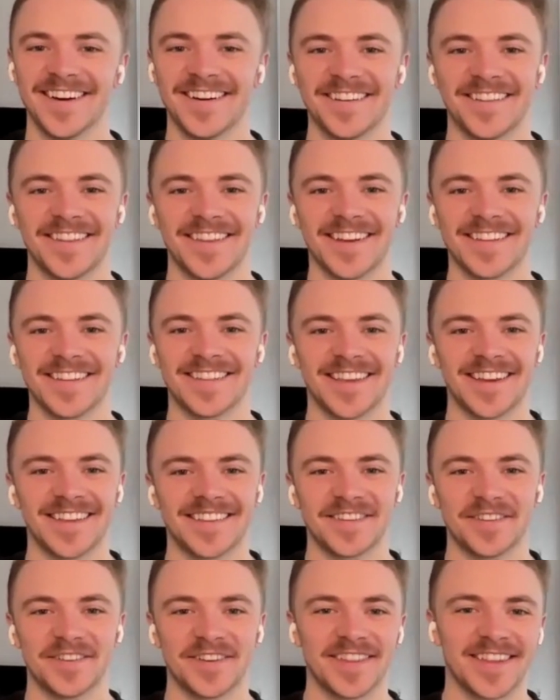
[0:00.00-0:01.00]
No,
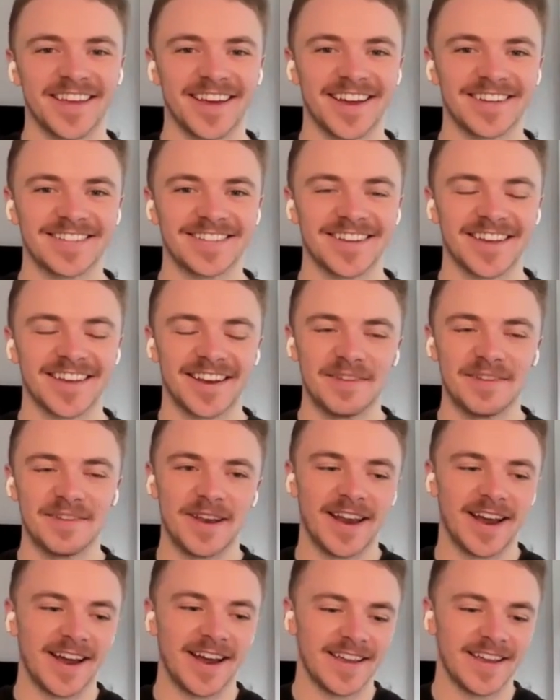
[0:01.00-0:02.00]
that's fantastic.
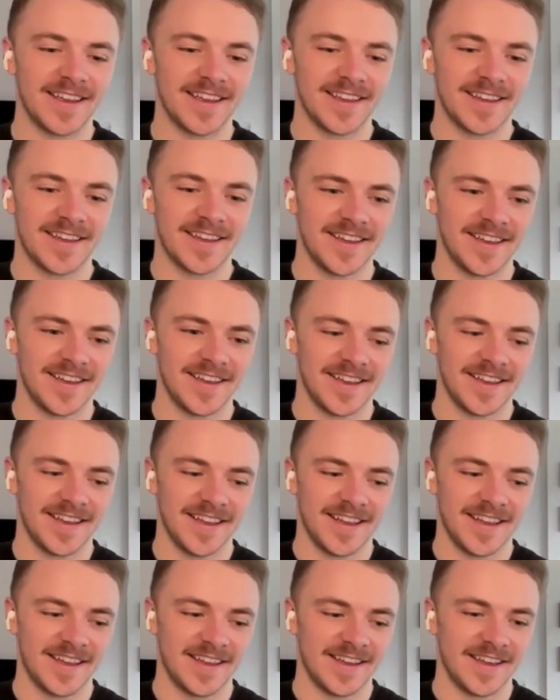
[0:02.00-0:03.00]
And I mean, I
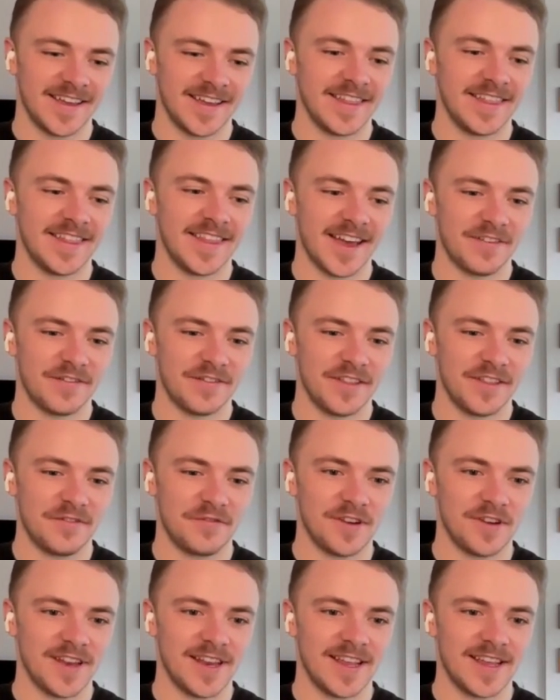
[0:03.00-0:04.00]
can
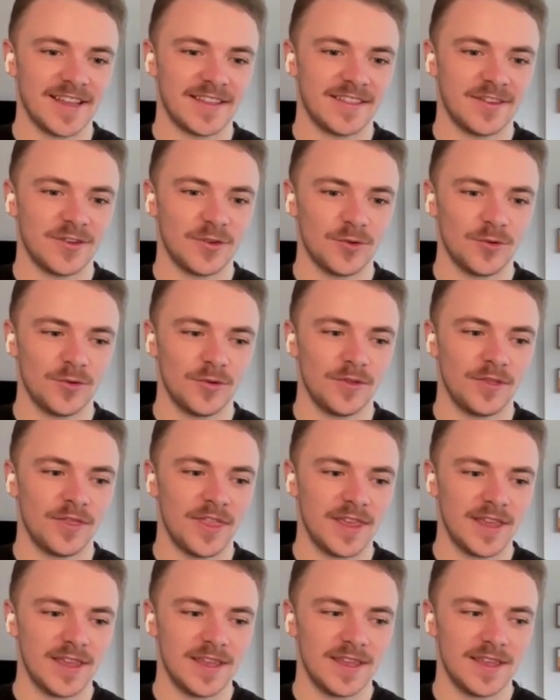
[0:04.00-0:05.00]
definitely relate
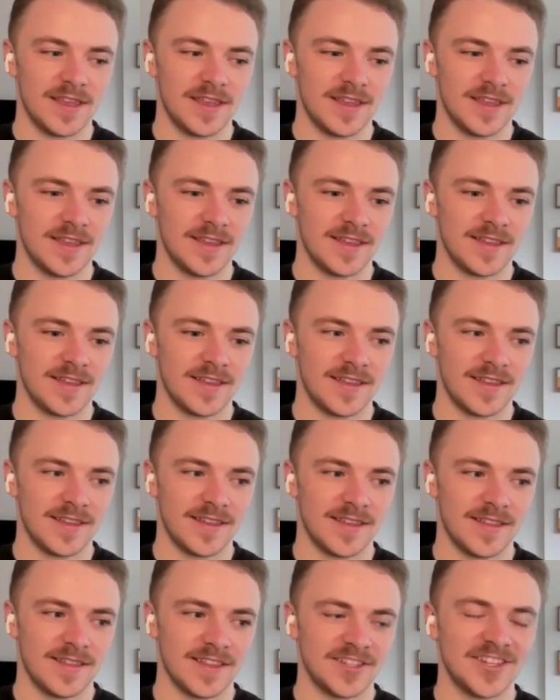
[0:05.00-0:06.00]
to the
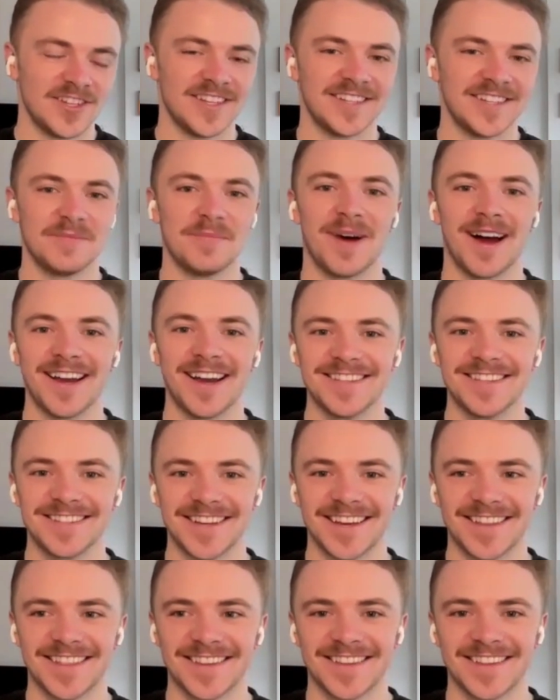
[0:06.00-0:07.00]
change in
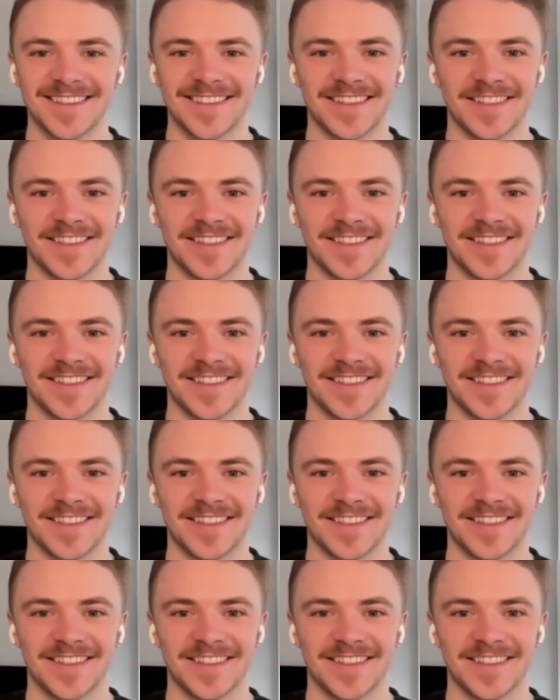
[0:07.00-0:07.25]
mindset